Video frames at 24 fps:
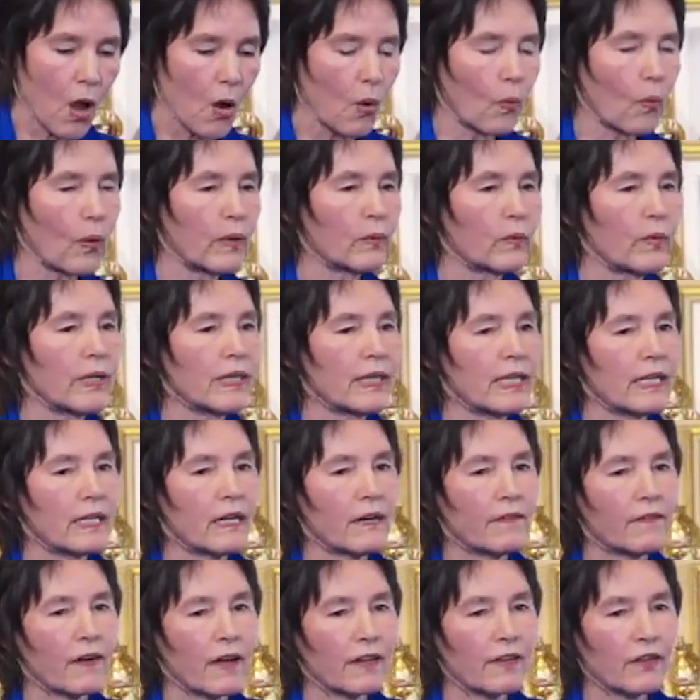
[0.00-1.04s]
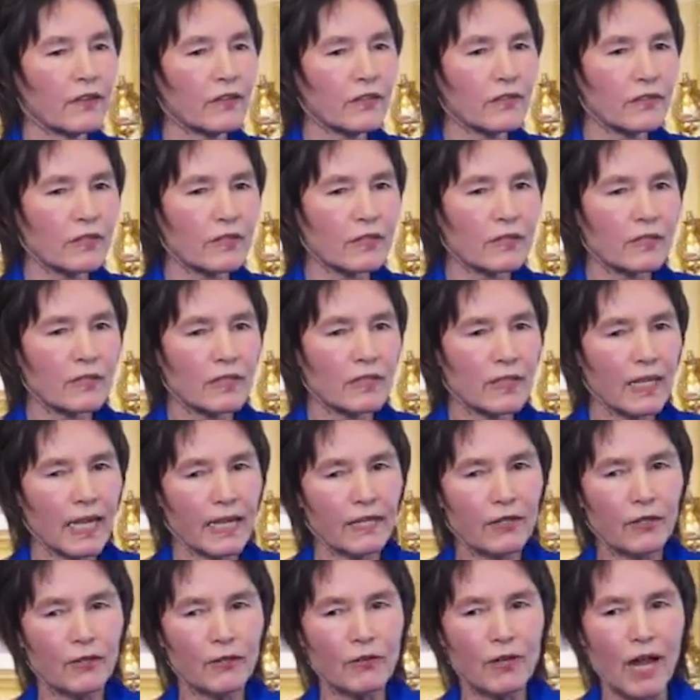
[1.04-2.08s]
When we think of others, it
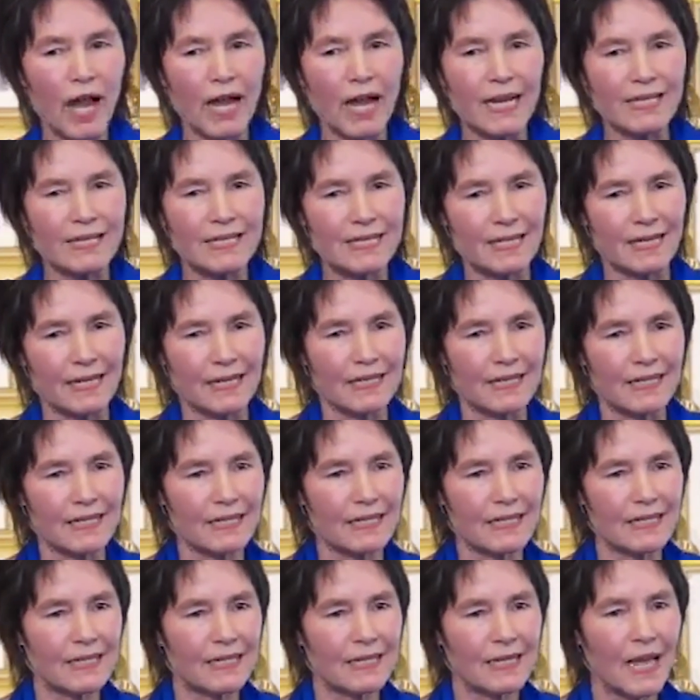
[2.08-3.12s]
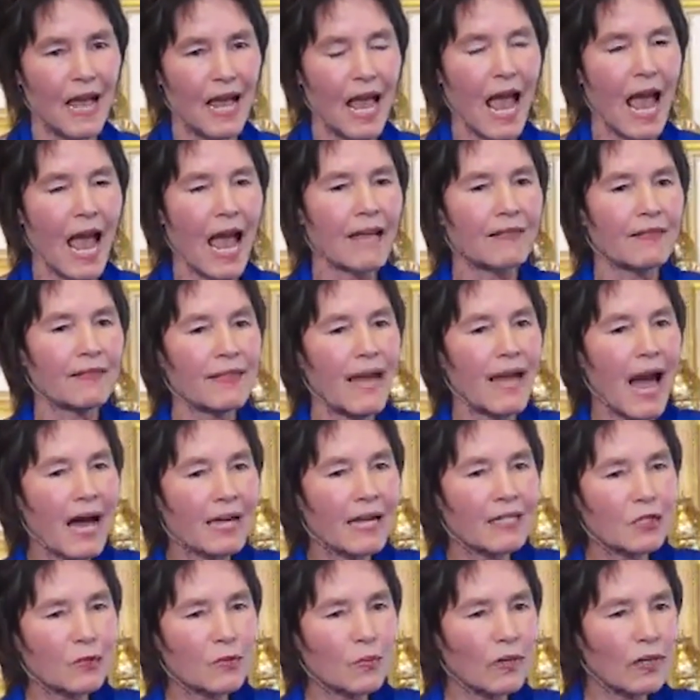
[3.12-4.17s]
unites us. And
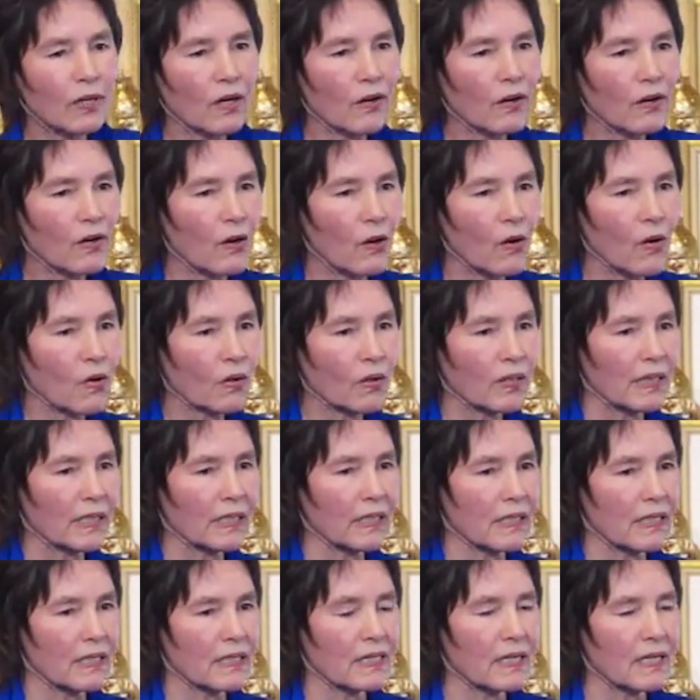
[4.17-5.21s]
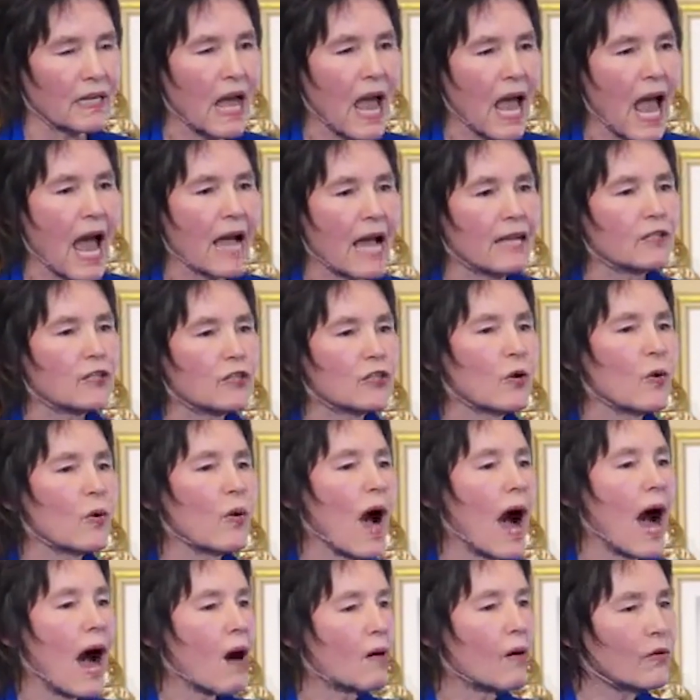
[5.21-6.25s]
that's what our goal is. And so
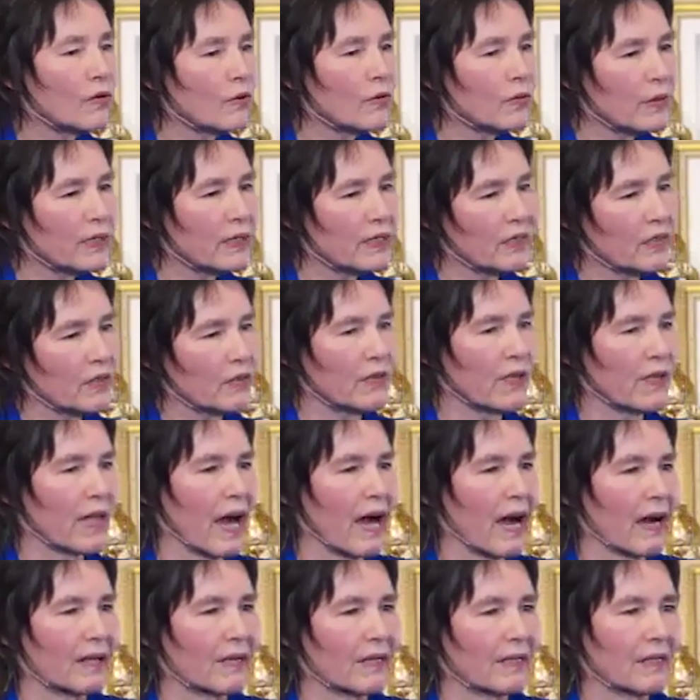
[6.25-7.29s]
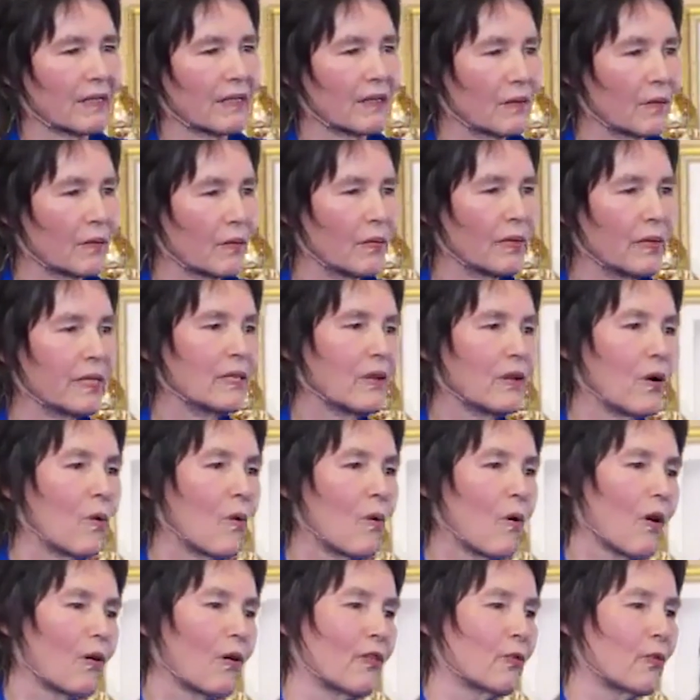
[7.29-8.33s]
how do we do that? We know
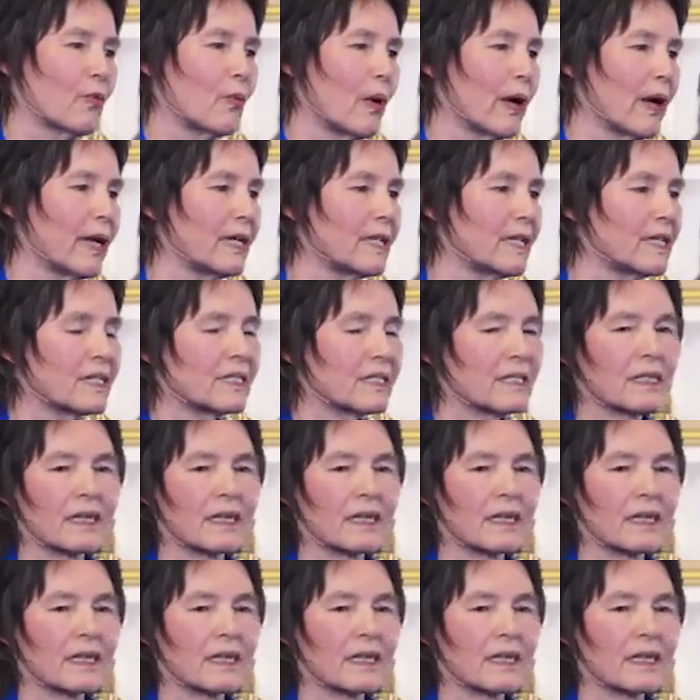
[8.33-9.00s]
all the ways.